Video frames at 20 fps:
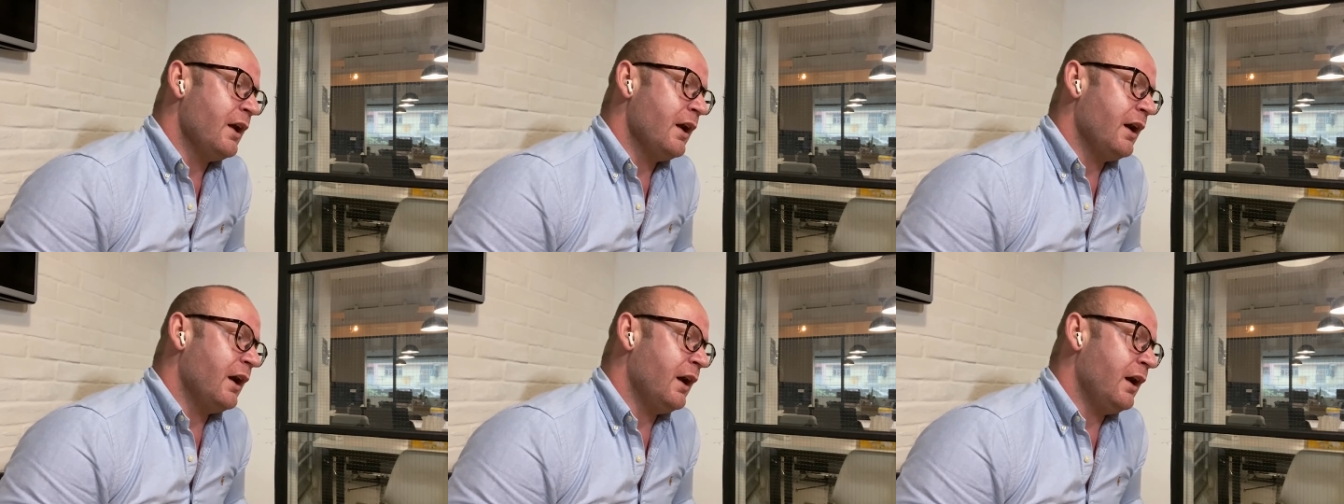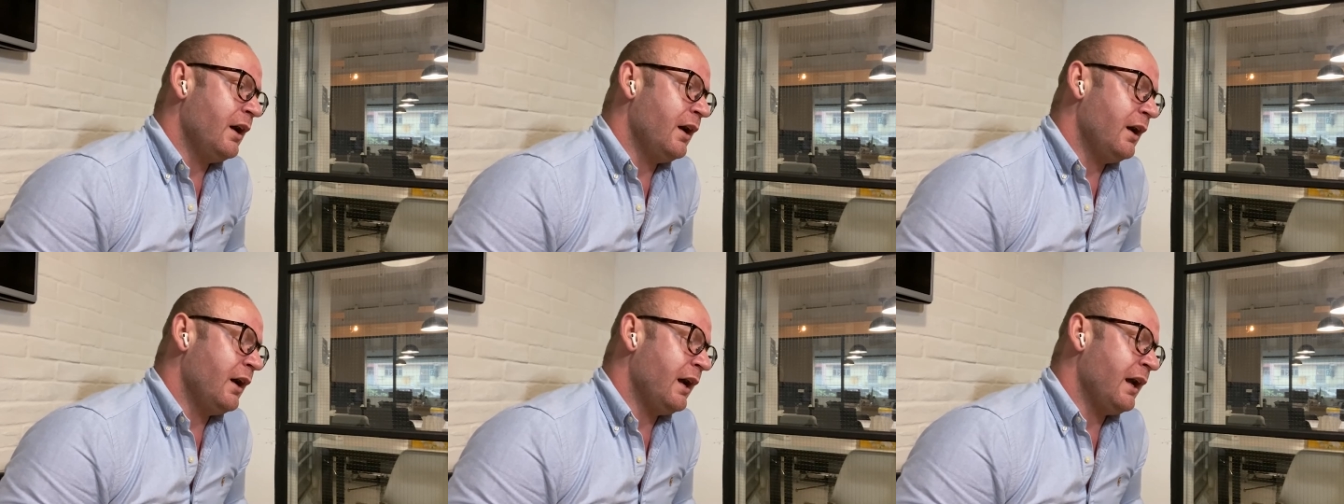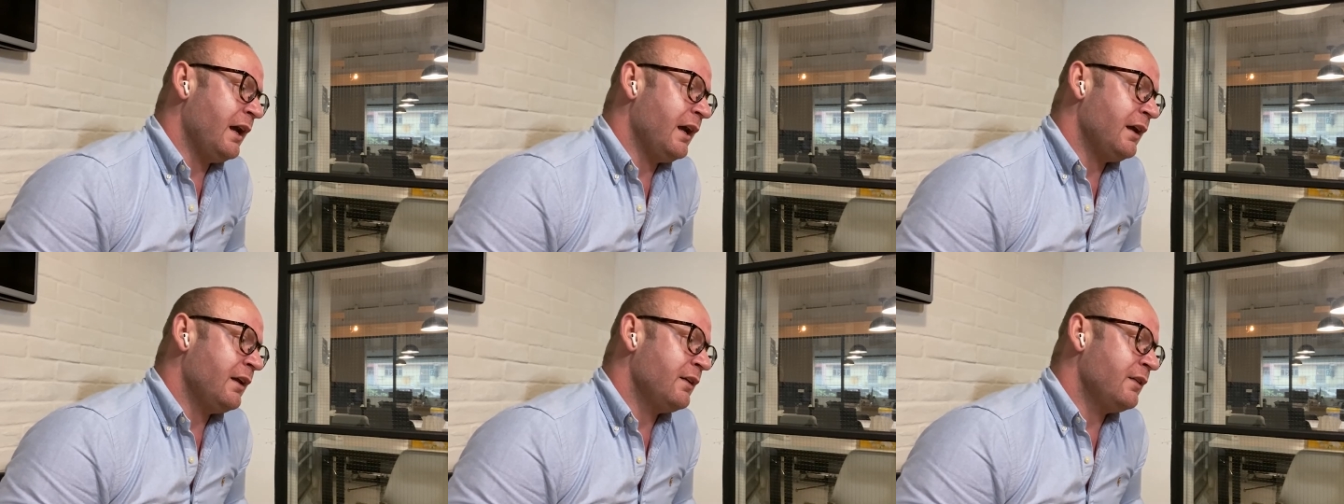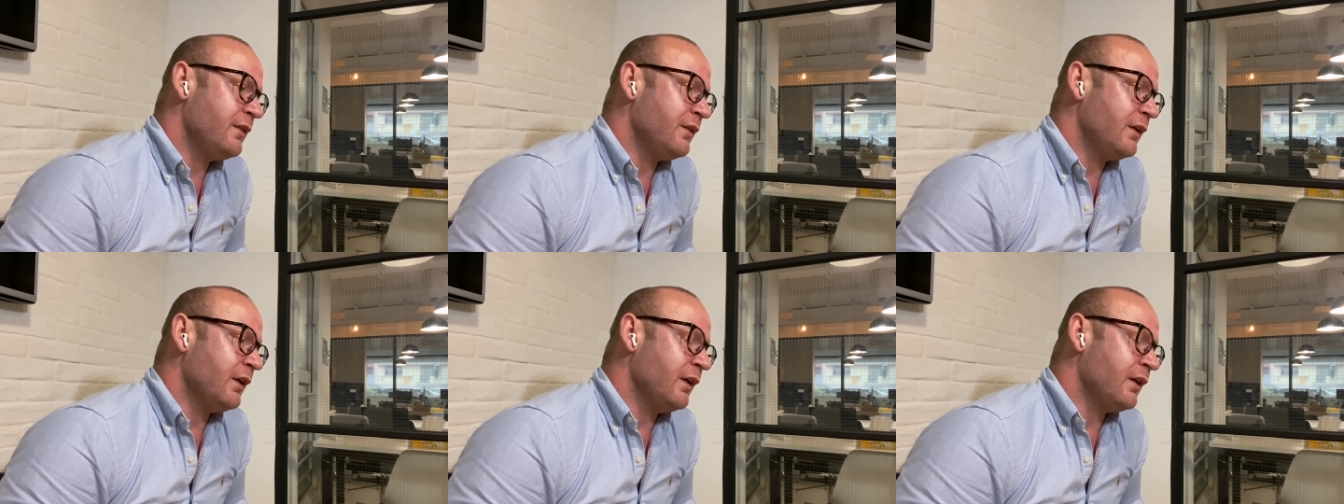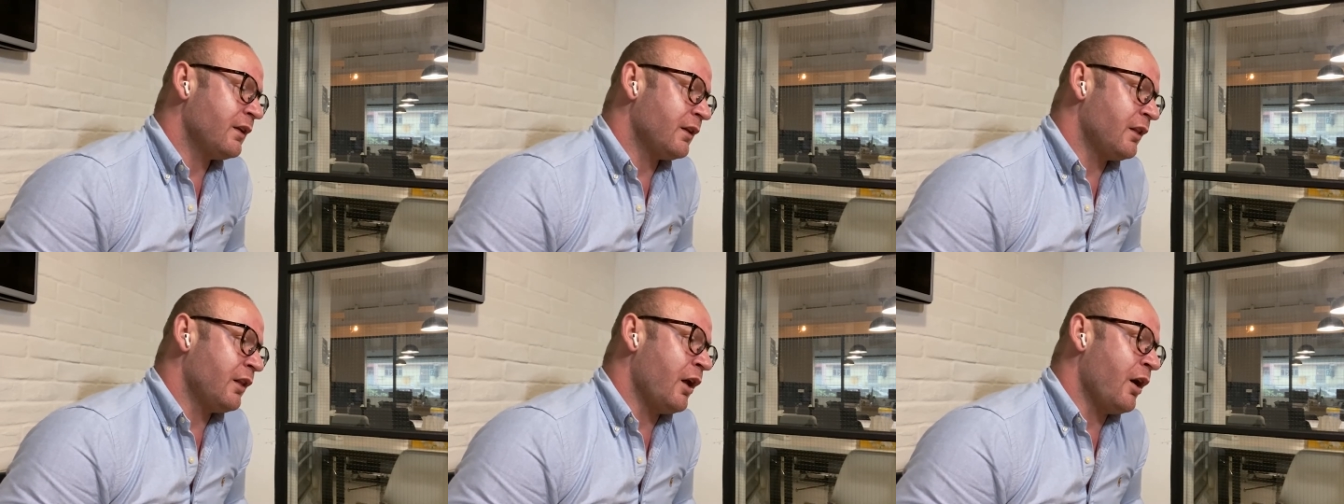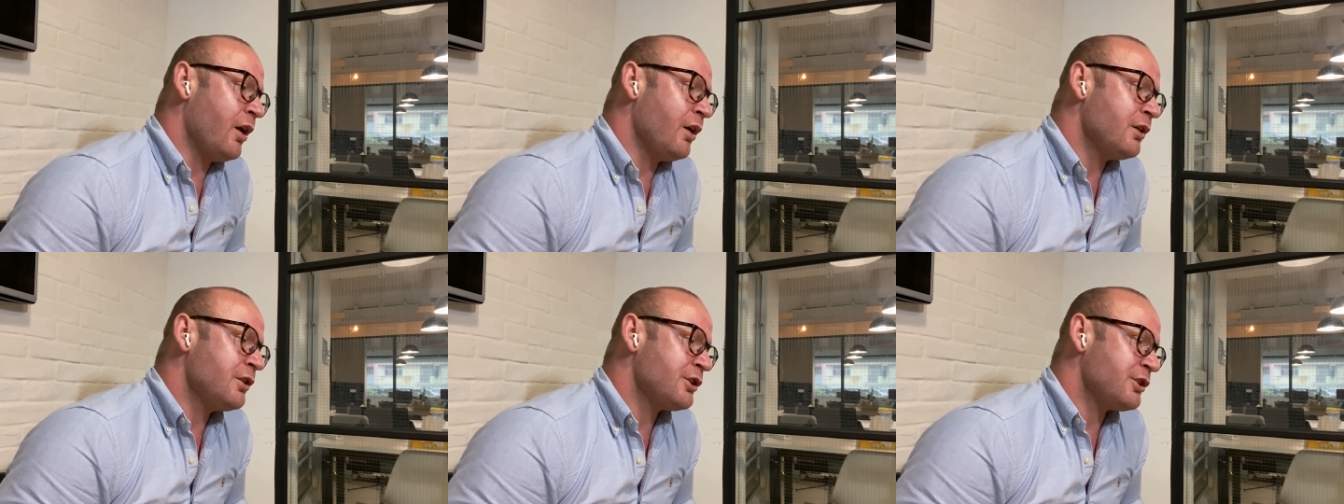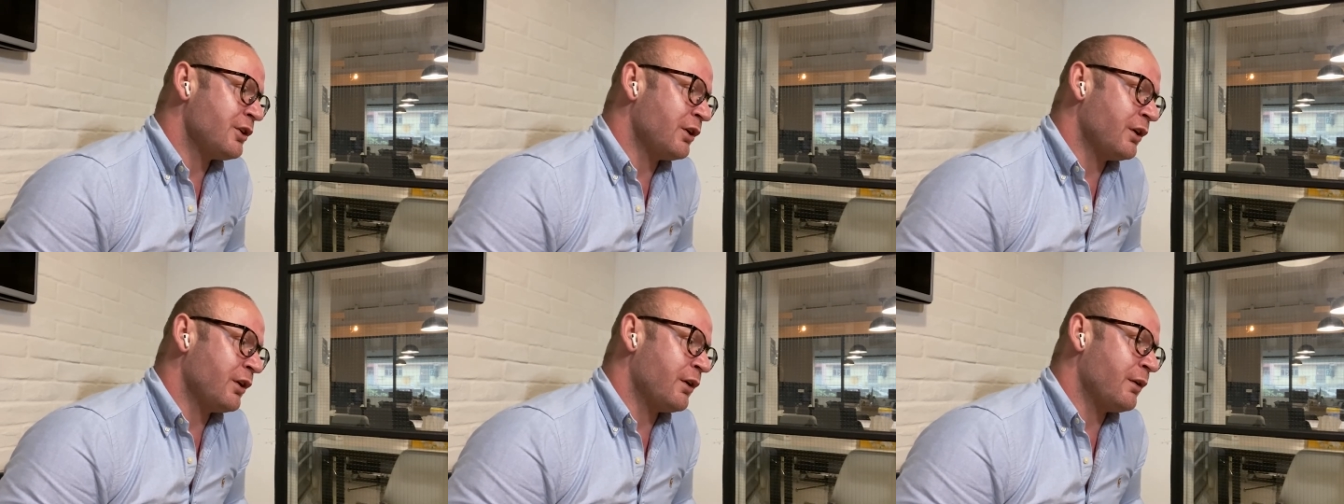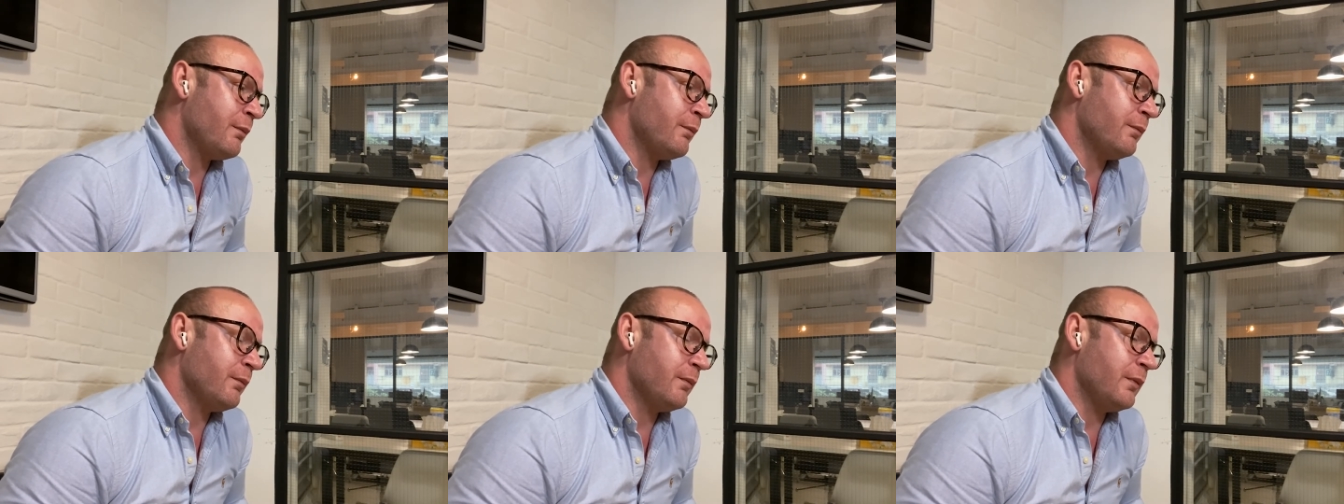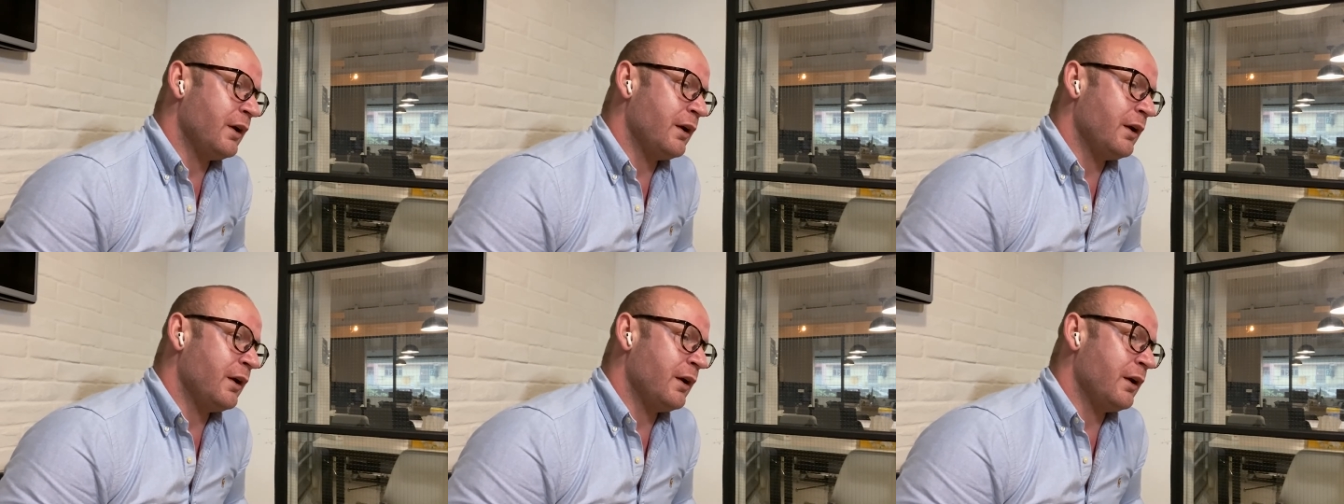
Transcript: and the long-term